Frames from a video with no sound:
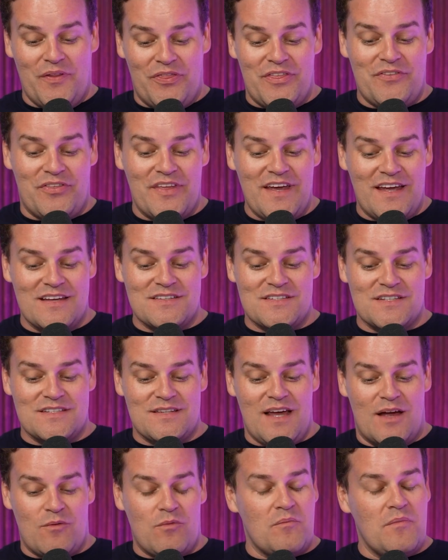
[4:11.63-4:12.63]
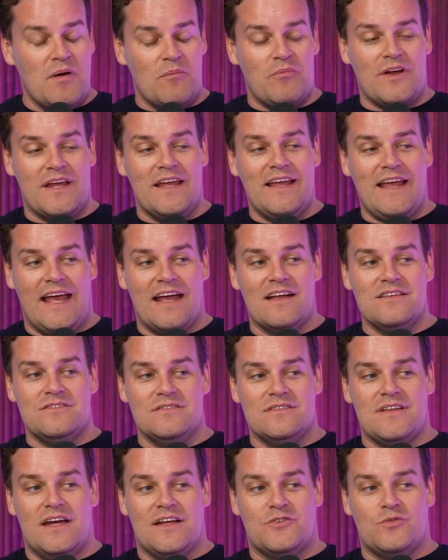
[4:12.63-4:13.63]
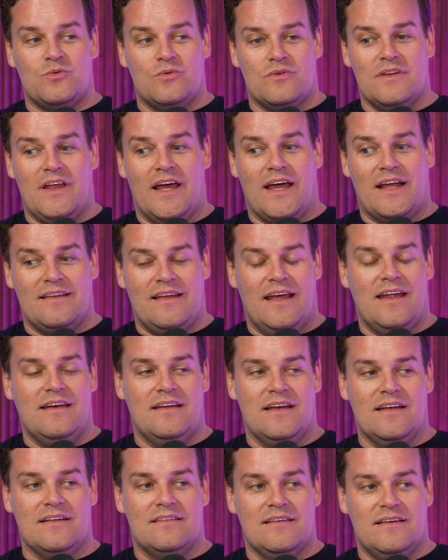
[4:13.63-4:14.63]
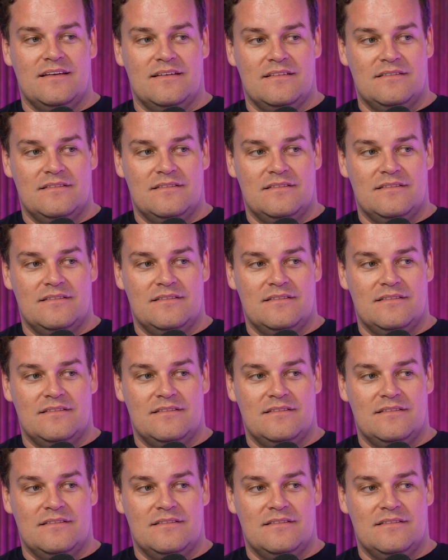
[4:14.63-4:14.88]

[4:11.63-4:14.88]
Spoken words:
the thing is that, remember, he canceled that tour 10 dates in.